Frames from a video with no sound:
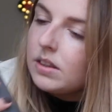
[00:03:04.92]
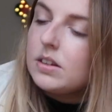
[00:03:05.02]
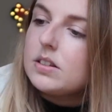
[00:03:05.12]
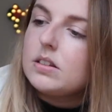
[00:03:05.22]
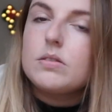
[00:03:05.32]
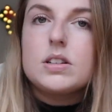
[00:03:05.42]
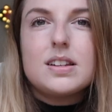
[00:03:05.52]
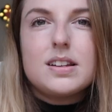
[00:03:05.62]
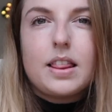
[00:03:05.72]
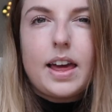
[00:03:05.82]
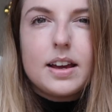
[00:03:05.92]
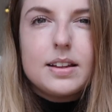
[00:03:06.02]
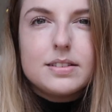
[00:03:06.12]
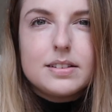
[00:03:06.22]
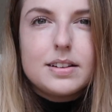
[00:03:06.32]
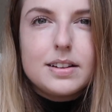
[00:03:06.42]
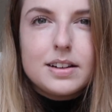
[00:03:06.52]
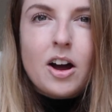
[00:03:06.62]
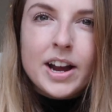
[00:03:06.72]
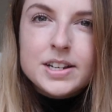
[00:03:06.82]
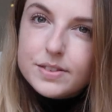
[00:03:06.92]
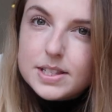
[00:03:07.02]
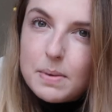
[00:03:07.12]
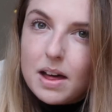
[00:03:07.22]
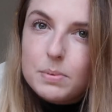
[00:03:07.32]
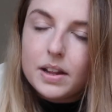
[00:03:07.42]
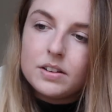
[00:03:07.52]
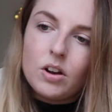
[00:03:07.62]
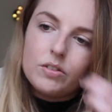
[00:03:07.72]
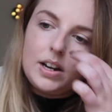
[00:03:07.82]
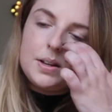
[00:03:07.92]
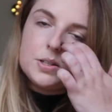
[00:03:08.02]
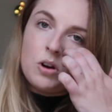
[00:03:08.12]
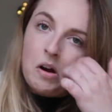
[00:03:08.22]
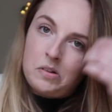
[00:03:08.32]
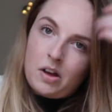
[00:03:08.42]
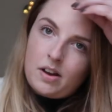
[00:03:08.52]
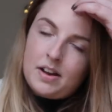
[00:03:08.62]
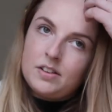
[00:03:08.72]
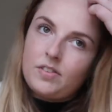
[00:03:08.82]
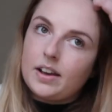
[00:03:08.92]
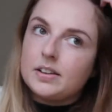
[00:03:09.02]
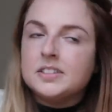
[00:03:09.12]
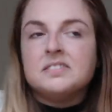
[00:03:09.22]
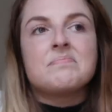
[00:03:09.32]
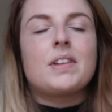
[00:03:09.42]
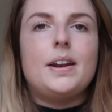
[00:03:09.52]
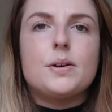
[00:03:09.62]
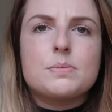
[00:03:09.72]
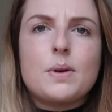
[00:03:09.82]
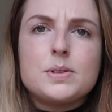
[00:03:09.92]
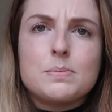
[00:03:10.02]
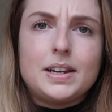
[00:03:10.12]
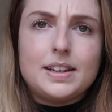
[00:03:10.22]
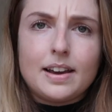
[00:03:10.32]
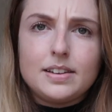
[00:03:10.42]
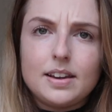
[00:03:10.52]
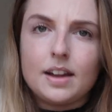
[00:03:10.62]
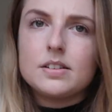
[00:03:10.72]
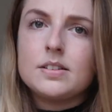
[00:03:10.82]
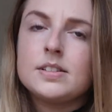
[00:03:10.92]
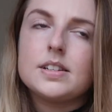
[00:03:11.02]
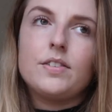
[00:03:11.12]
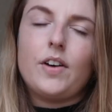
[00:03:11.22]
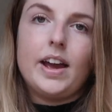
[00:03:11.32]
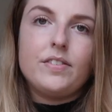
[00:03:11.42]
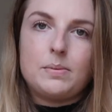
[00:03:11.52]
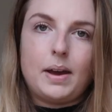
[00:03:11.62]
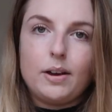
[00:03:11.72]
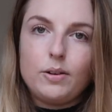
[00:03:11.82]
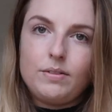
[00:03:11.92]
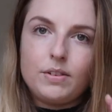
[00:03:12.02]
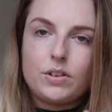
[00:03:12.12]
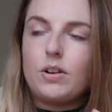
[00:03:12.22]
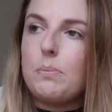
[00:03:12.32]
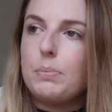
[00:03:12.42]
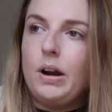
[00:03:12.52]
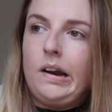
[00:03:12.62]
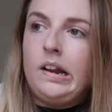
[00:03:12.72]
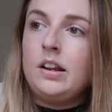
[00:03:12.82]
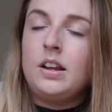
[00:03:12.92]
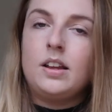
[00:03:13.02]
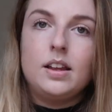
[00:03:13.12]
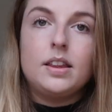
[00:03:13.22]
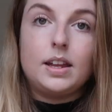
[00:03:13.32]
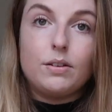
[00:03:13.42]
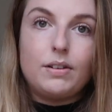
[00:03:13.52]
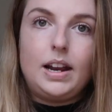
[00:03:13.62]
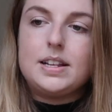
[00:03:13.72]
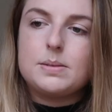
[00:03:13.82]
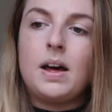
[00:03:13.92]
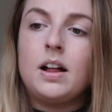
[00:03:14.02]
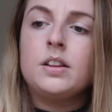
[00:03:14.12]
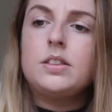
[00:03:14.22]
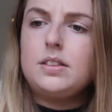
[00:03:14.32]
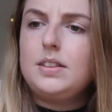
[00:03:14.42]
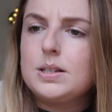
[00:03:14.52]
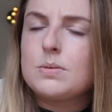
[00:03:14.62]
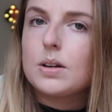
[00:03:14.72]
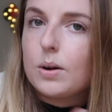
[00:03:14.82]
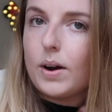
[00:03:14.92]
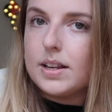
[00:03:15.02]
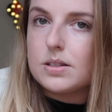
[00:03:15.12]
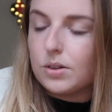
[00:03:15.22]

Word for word: there's a, there's a, like a kind of a smell, but like not really strong. Not kind of like, I know sometimes at my Yankee candles, if I have them out, even if they're not burning, they really smell. These ones are quite